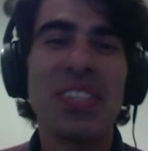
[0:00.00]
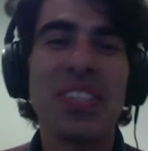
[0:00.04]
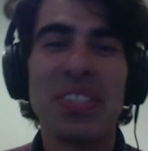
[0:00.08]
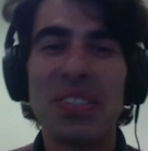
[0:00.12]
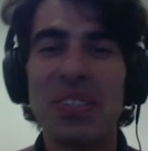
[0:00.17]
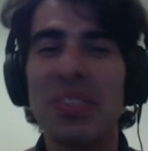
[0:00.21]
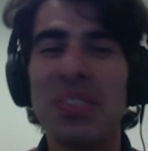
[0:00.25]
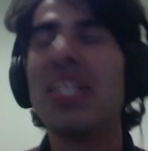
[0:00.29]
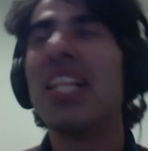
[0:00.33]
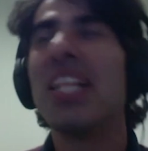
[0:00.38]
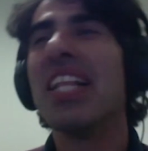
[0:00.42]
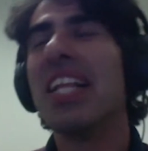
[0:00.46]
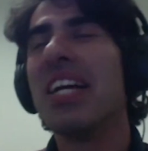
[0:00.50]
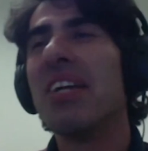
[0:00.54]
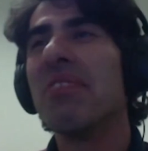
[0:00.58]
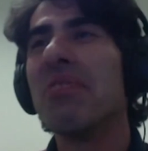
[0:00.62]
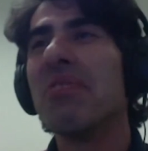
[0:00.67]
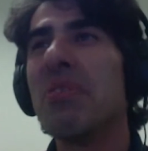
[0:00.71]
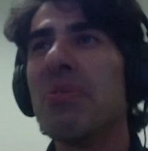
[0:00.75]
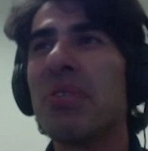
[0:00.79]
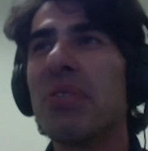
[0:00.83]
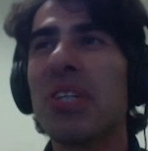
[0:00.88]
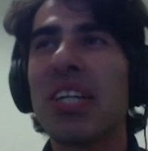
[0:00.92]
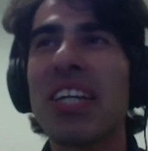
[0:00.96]
So
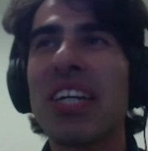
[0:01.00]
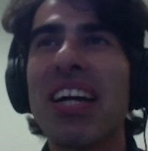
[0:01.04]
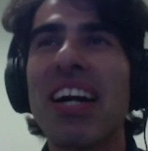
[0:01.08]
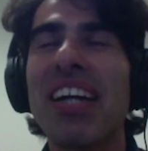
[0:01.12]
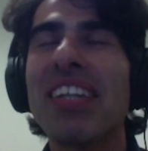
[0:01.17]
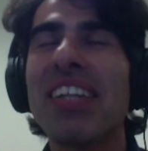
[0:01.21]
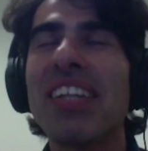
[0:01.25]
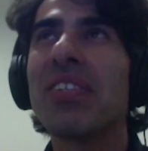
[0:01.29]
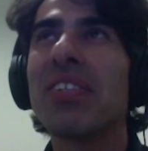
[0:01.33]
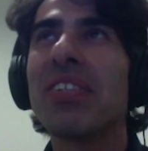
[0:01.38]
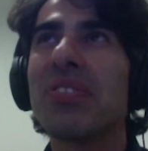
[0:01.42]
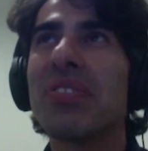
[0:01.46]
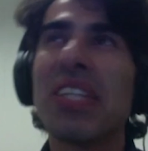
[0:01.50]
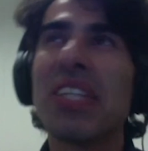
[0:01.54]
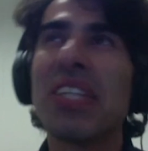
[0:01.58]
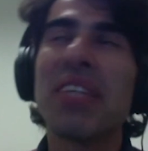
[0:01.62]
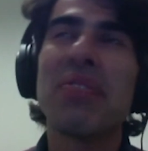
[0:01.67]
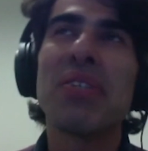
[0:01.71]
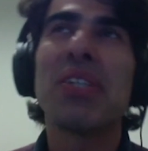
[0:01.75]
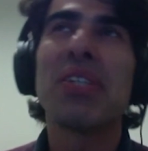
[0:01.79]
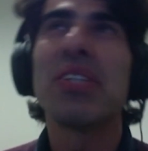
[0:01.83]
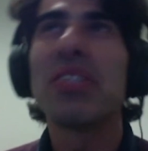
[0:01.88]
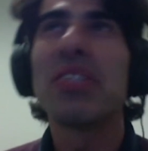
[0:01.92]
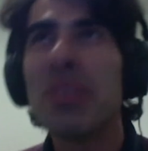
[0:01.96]
we were they
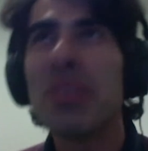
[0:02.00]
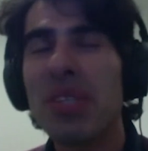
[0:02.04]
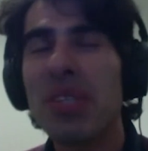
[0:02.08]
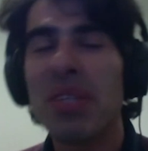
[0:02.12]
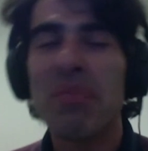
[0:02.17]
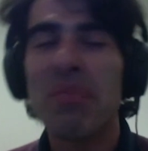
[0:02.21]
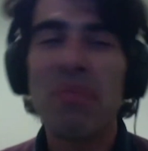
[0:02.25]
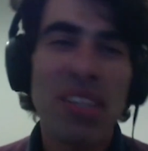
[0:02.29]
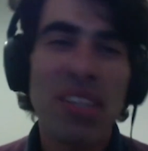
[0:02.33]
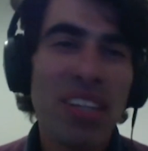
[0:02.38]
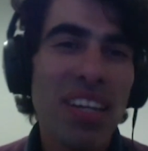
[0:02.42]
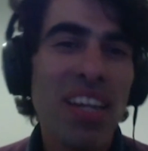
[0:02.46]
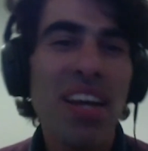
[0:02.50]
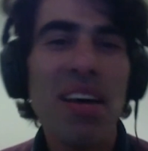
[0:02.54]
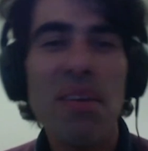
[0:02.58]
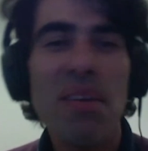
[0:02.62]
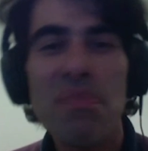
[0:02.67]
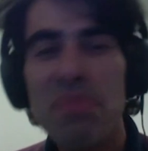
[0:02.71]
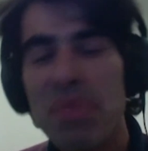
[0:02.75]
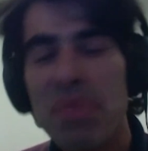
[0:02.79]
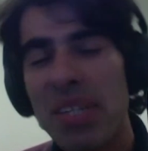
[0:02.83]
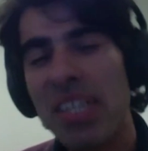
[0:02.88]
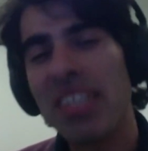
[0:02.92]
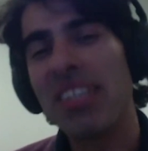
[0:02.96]
were using MATLAB
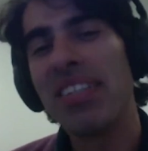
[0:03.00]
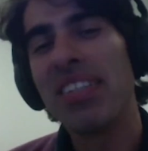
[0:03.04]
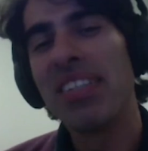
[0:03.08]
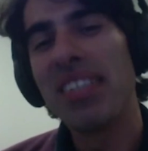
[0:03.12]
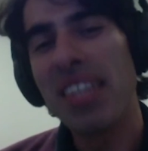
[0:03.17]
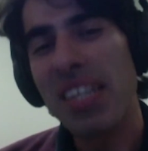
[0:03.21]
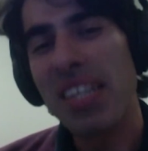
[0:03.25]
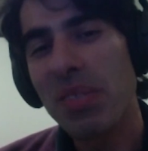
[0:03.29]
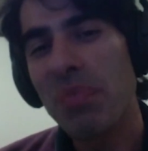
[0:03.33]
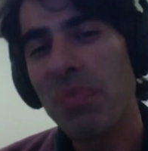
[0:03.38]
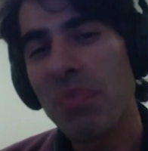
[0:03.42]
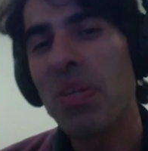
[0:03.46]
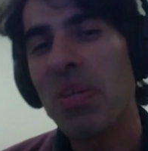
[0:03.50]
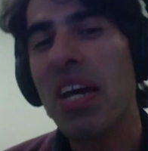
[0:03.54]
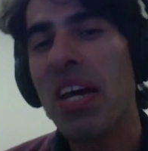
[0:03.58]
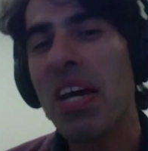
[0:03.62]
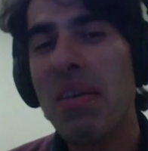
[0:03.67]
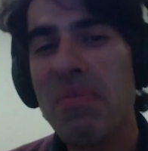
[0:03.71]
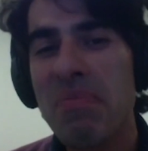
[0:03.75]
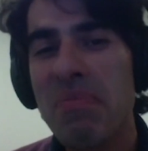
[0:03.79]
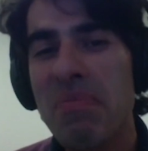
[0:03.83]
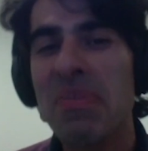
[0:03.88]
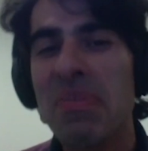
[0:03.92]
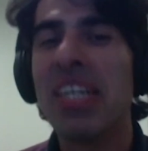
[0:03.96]
and
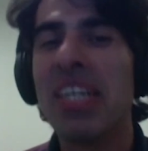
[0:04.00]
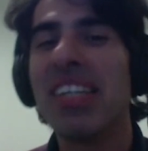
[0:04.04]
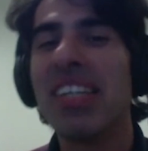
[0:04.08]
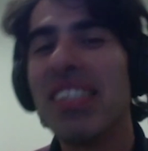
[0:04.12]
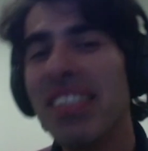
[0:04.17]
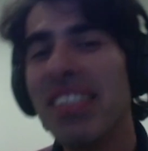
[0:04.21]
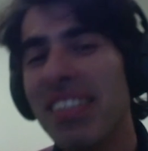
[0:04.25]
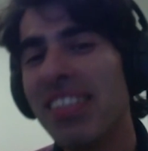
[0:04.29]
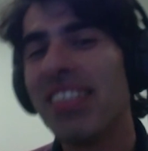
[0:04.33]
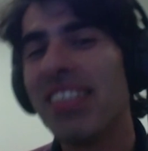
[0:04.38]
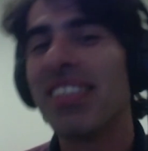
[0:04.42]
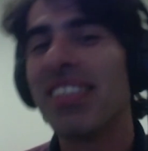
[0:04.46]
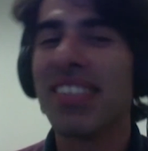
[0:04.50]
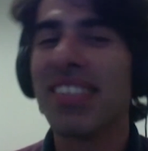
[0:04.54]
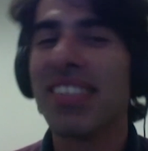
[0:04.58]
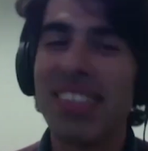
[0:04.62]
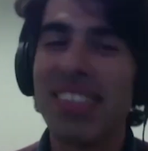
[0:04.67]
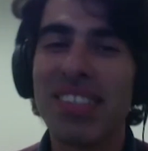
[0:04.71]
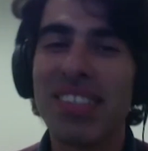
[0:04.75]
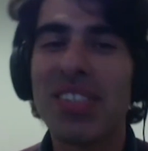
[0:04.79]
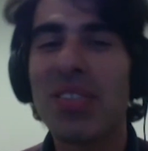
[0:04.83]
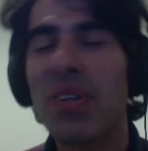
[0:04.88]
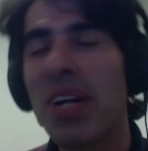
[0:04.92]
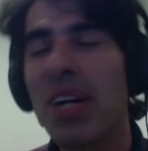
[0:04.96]
SPM and
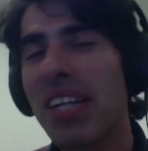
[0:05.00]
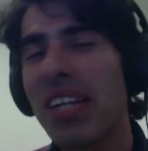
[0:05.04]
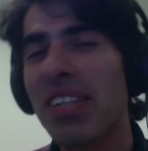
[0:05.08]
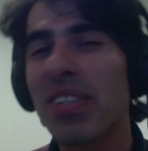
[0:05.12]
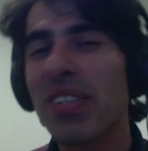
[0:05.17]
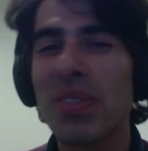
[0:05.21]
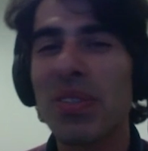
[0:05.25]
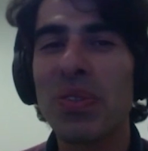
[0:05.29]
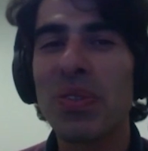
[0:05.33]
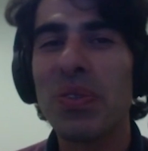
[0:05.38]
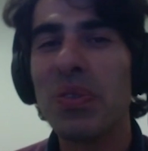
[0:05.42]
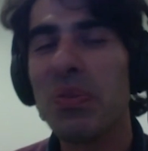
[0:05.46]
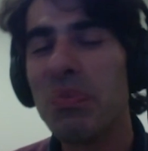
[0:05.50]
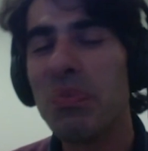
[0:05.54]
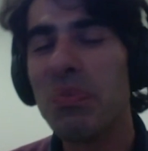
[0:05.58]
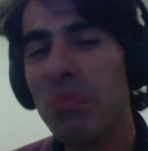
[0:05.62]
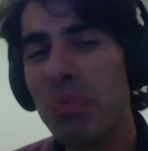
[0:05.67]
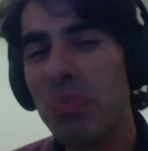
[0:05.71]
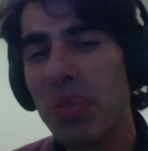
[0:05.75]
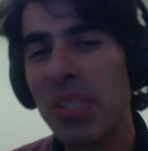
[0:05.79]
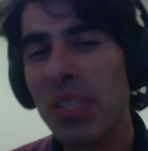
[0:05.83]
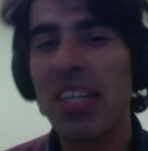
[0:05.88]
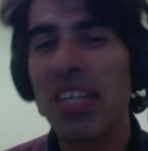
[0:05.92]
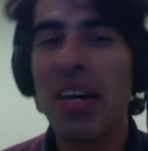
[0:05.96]
trying to
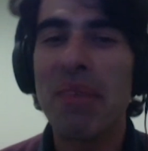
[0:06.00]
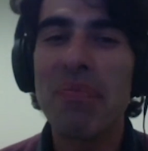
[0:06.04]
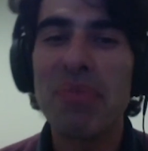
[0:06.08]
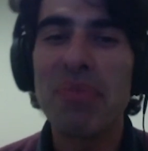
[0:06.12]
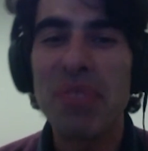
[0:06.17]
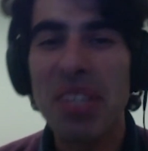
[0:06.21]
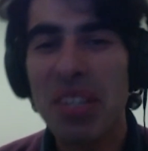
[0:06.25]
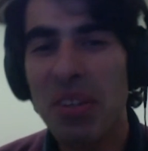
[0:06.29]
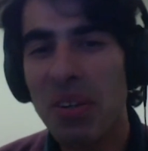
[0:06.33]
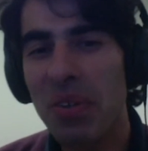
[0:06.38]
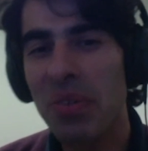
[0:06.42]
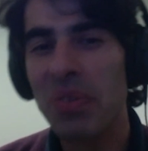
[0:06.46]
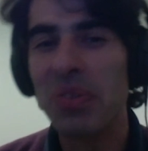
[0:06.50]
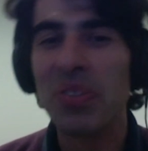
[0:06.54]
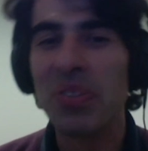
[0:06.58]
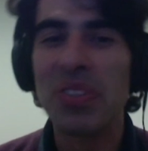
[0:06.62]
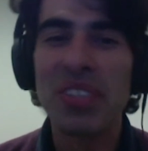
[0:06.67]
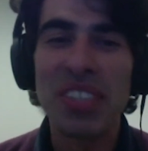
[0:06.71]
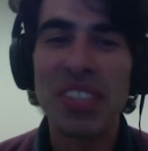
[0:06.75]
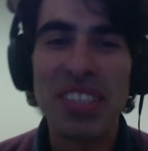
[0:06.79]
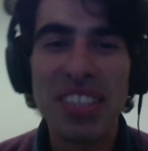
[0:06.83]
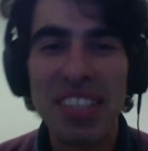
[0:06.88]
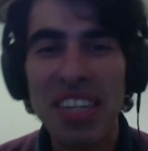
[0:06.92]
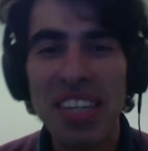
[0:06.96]
build up their own
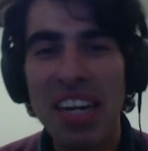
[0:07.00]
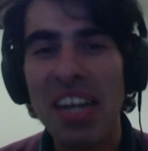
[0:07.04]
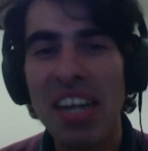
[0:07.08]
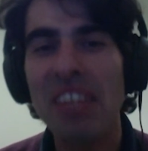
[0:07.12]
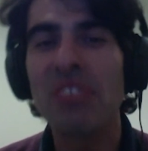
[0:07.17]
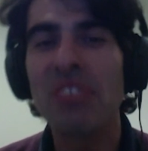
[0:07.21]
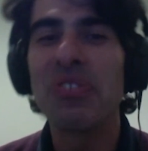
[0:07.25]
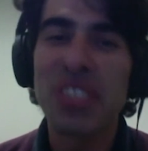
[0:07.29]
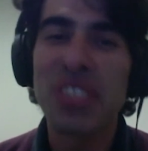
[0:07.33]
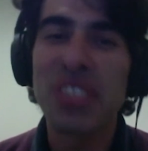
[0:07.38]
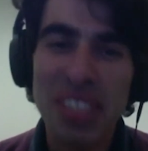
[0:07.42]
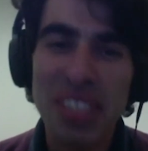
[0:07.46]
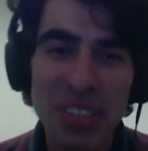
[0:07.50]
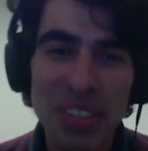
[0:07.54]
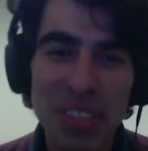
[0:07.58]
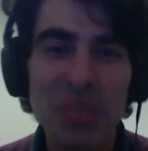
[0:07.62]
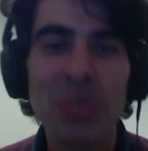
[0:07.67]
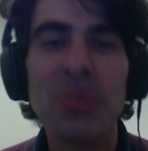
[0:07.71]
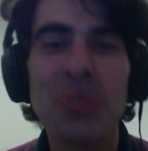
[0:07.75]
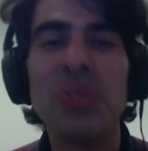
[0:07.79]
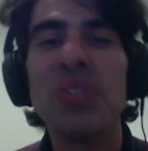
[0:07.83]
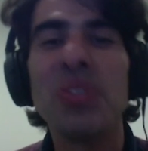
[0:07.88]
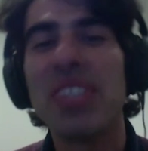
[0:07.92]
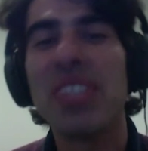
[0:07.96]
DTI fitting
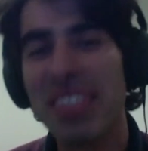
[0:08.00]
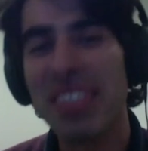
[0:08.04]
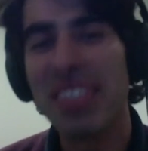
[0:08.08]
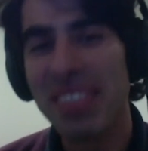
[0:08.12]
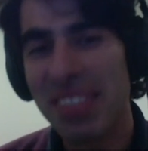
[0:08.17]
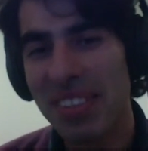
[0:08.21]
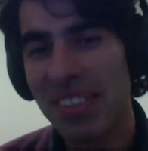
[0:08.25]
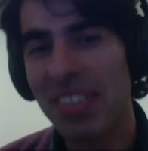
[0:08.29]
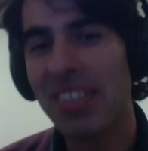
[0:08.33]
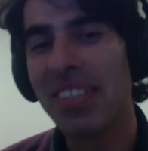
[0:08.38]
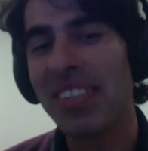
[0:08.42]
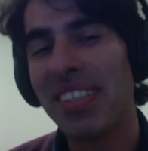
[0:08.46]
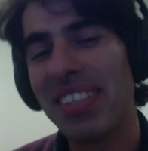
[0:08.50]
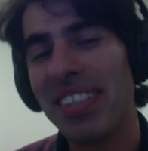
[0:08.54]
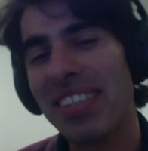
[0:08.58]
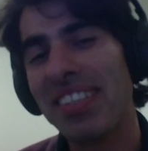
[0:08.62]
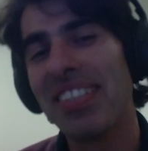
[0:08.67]
tools and so on.